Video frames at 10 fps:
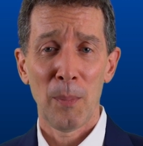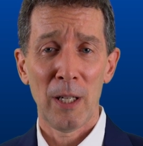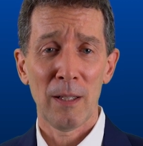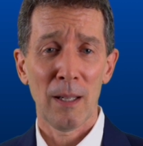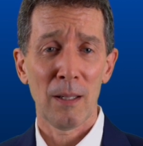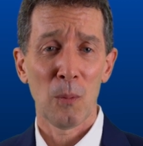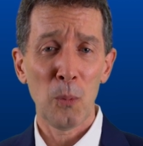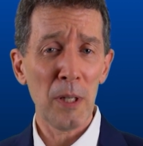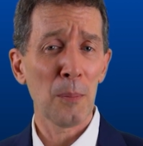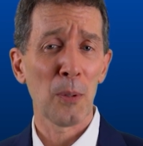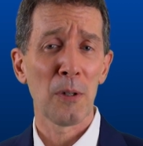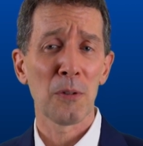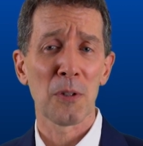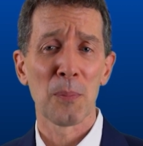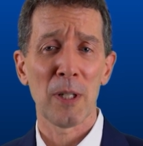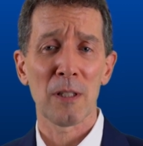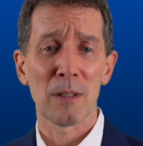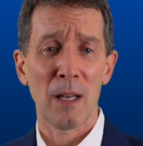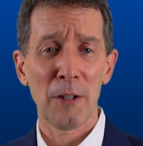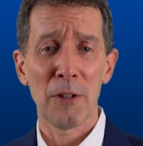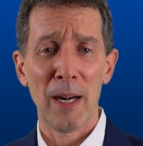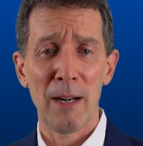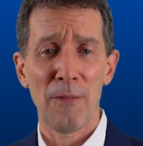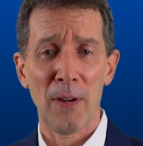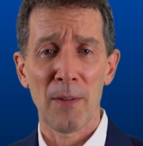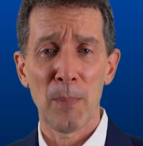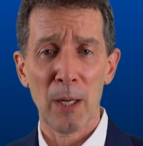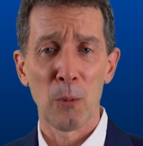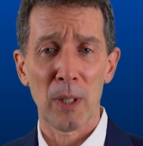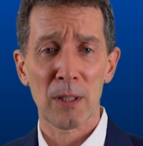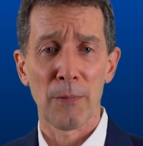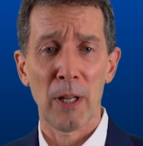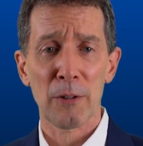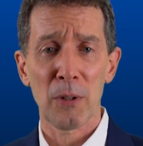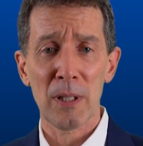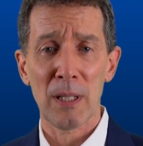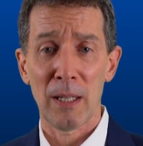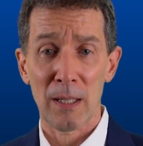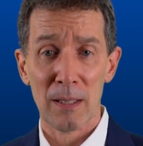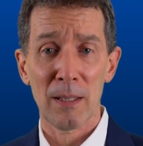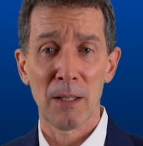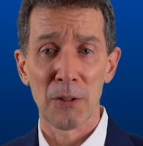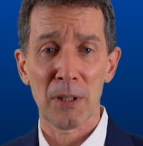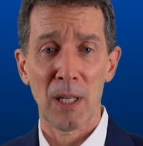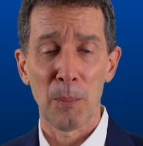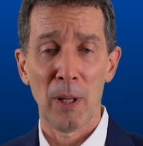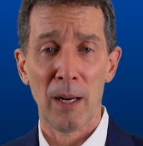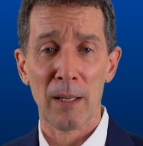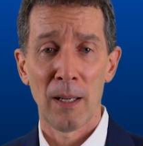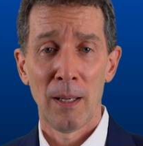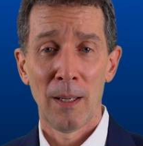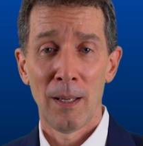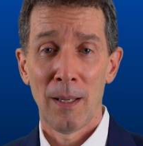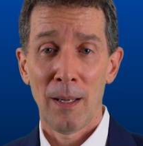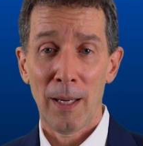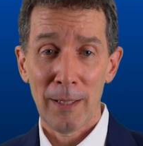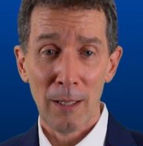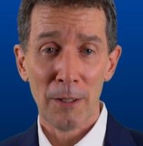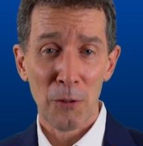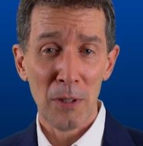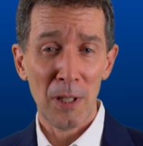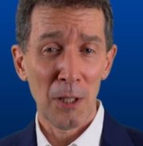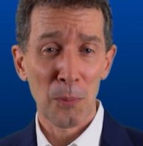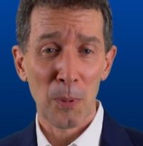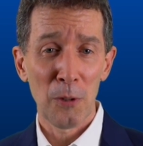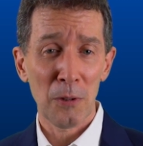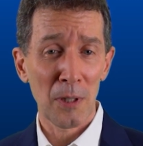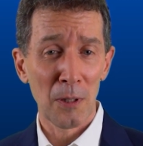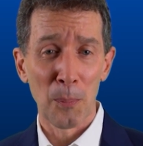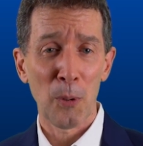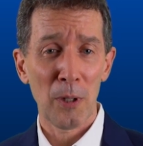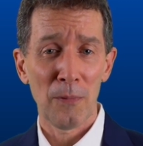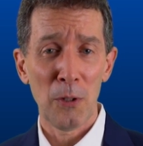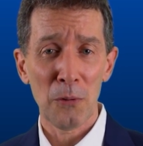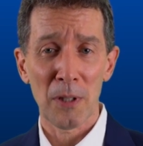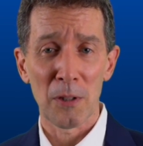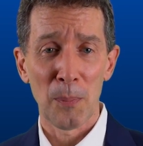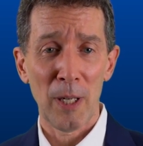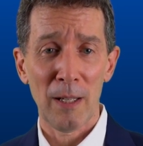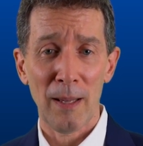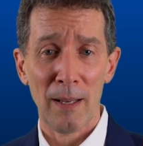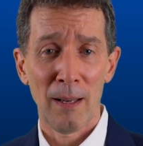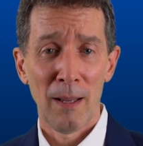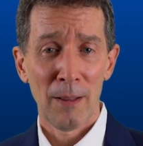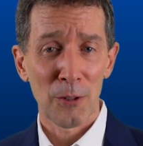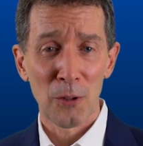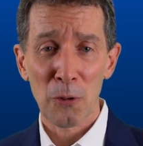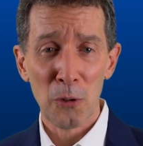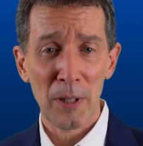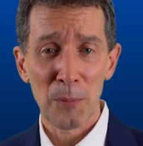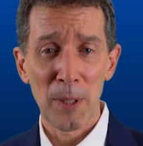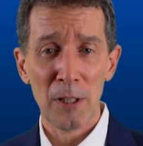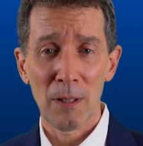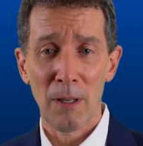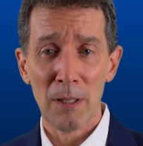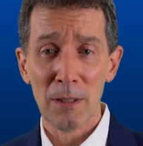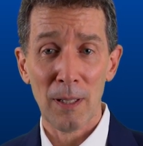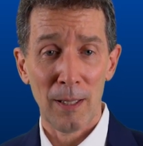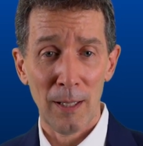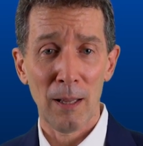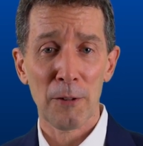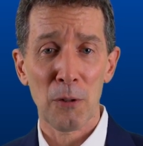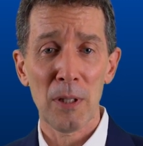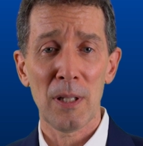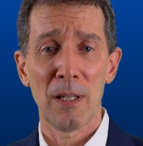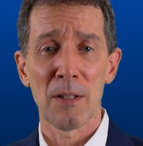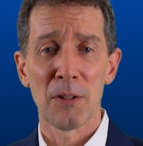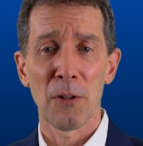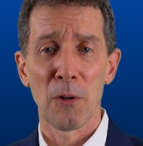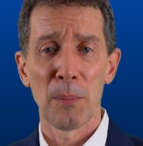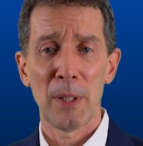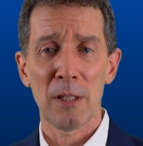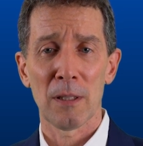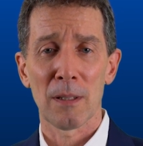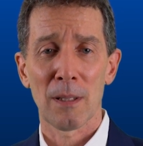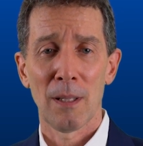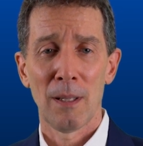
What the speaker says: meaning that we can produce as much as 185 megawatts of electricity in a single city block. And the electricity is produced at the point of usage, meaning that there's no transmission loss and the electricity is zero emissions.